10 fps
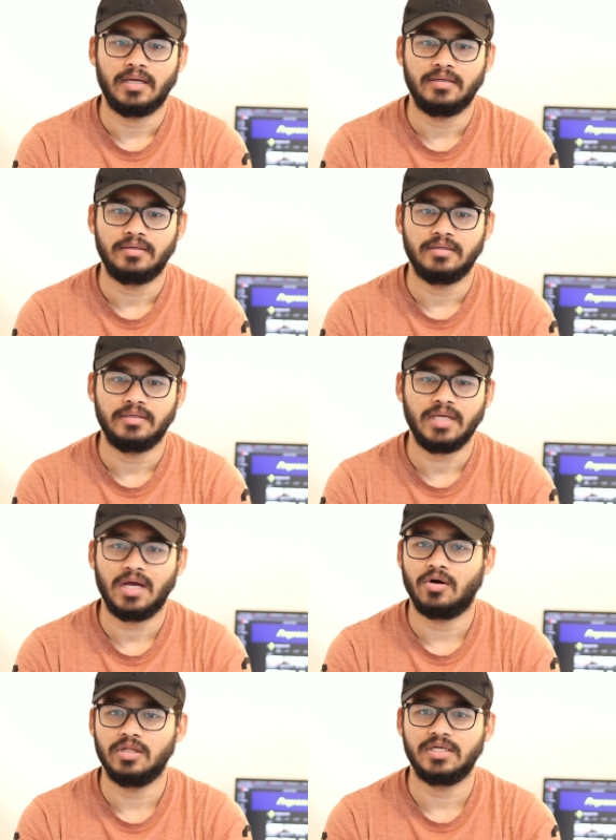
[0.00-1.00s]
and uh,
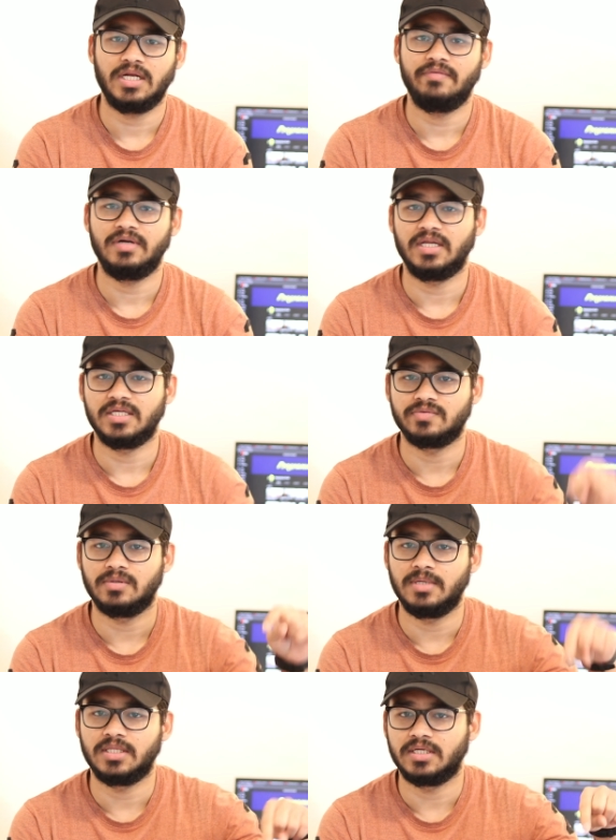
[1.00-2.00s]
yeah, all the relevant links
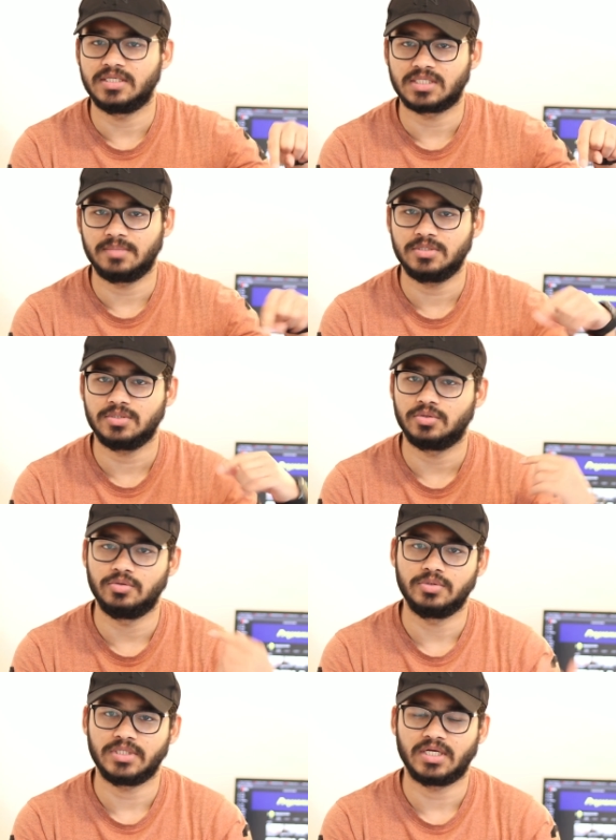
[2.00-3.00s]
will be in the description,
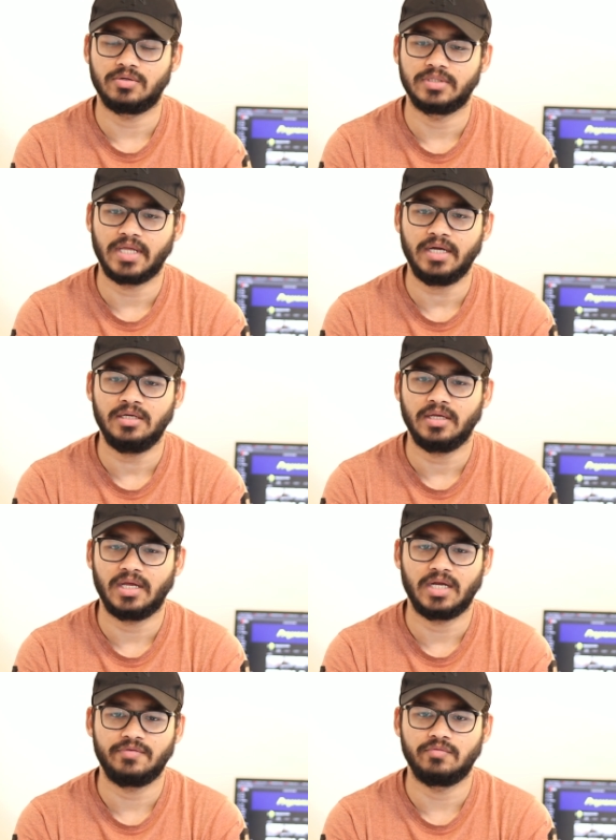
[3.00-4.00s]
so do check out that.
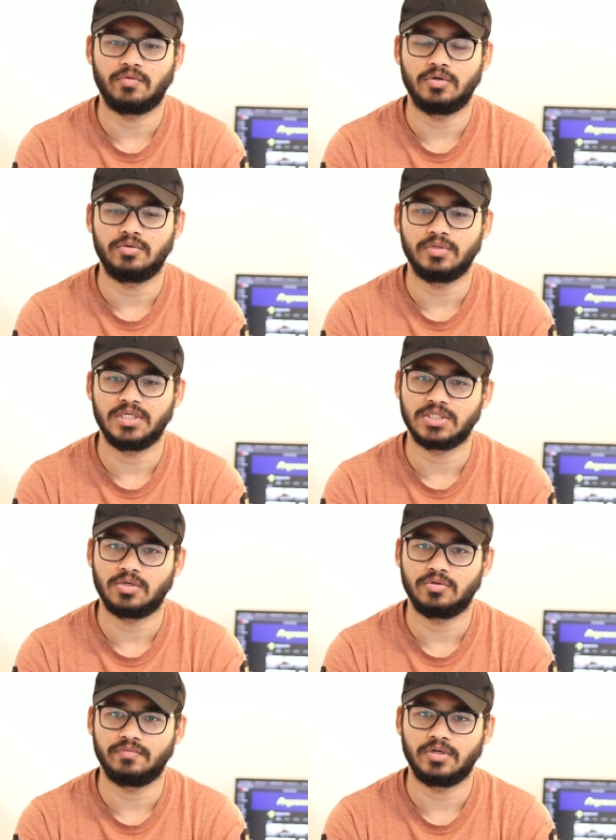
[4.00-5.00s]
And if you want to reach
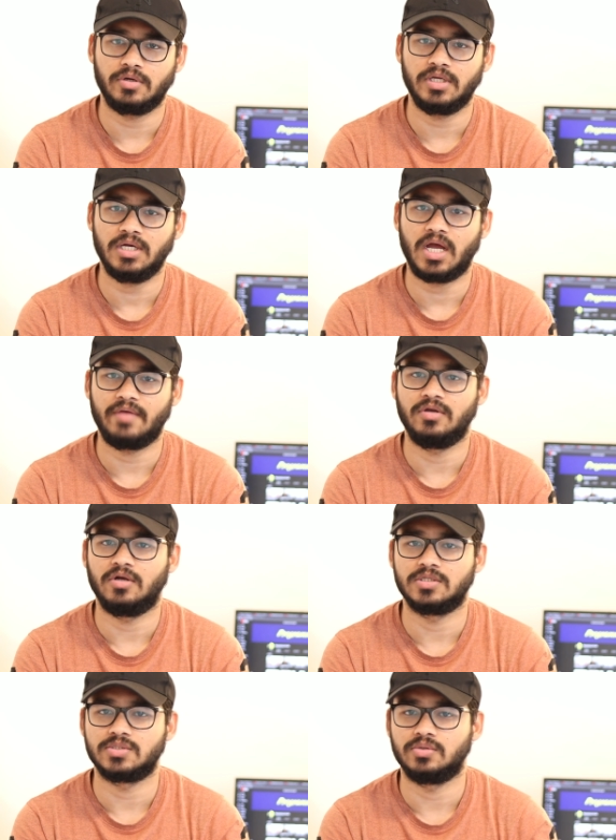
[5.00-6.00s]
out to Weronika, I
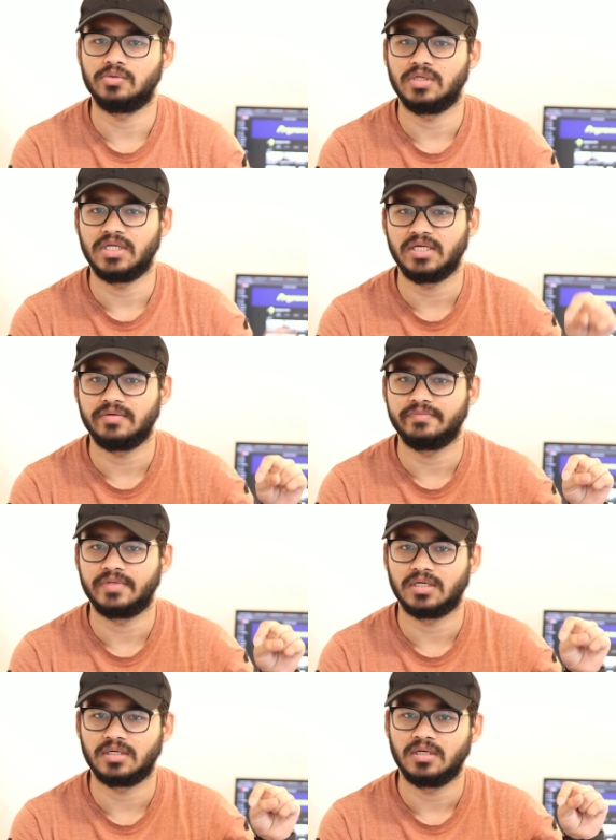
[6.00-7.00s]
will also
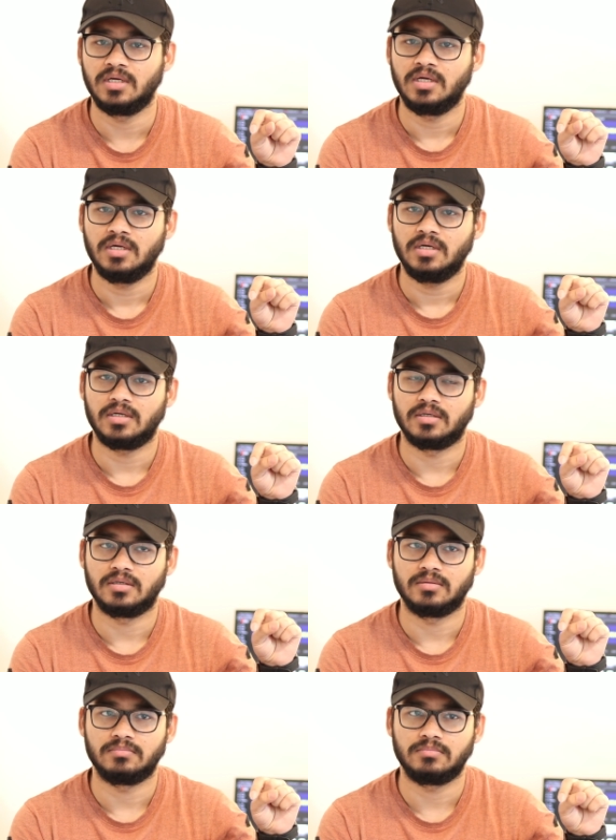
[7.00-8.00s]
leave the
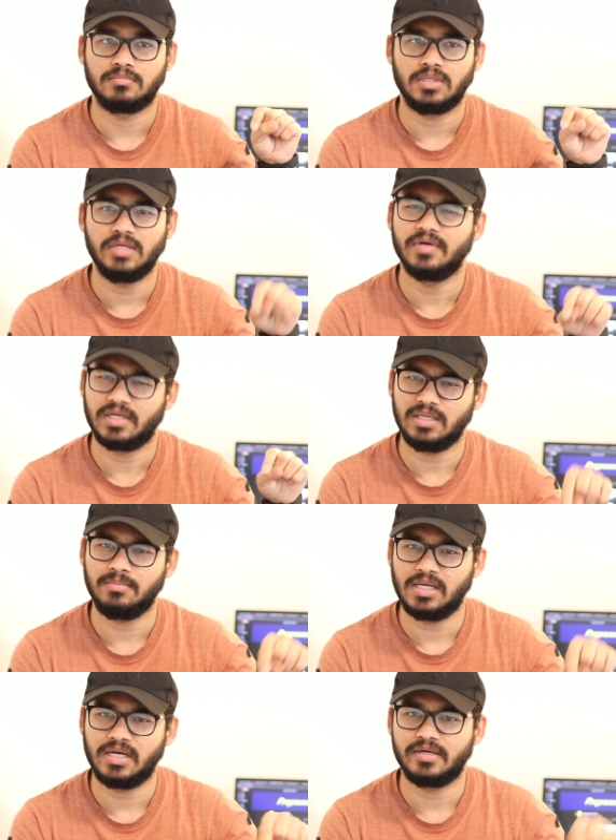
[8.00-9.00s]
uh, leave her
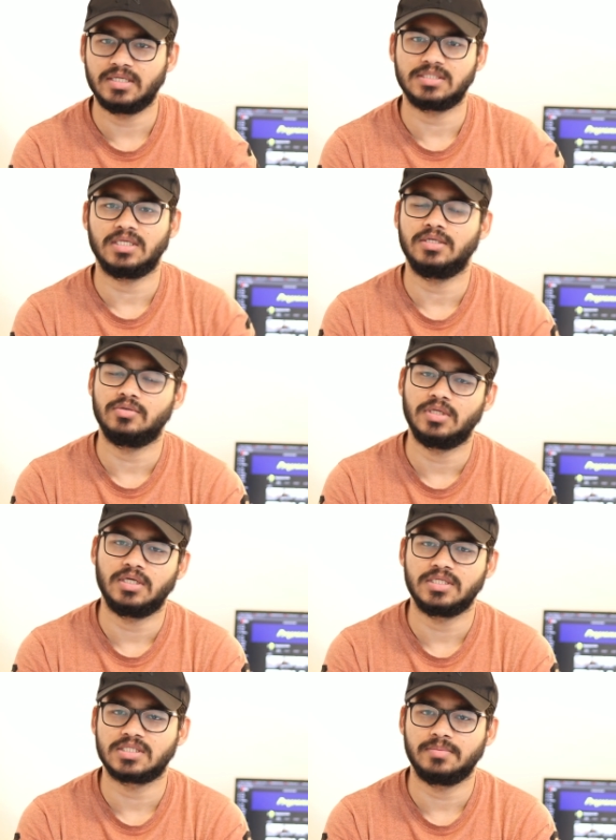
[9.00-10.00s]
email address into
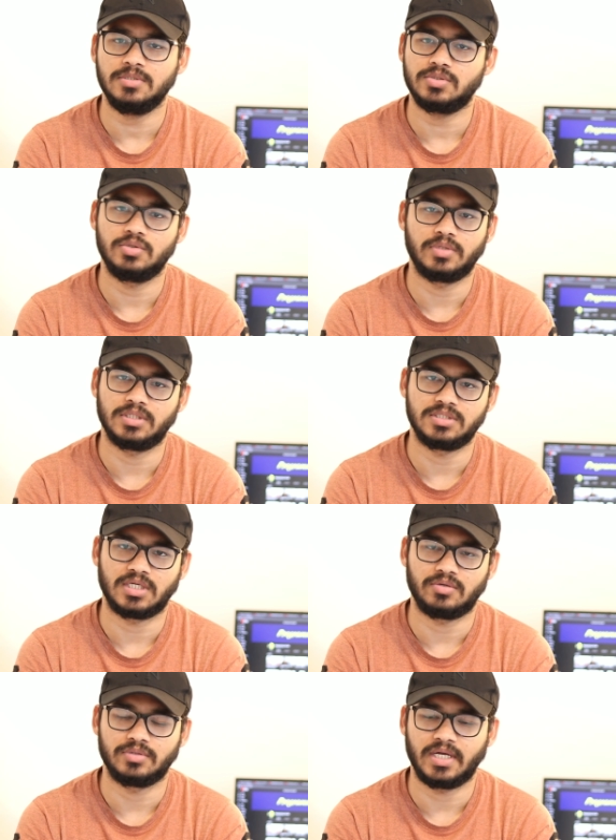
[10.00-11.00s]
the description, so you can
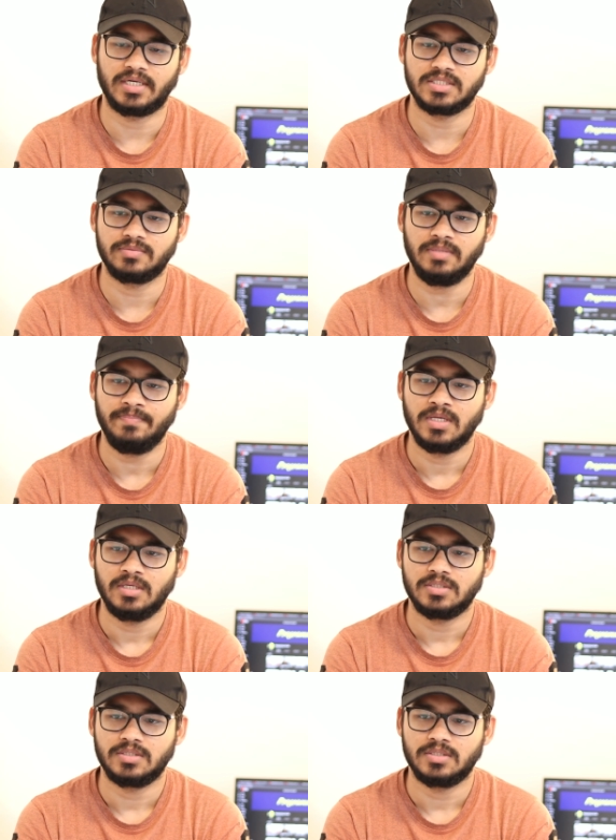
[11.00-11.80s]
check out that as well.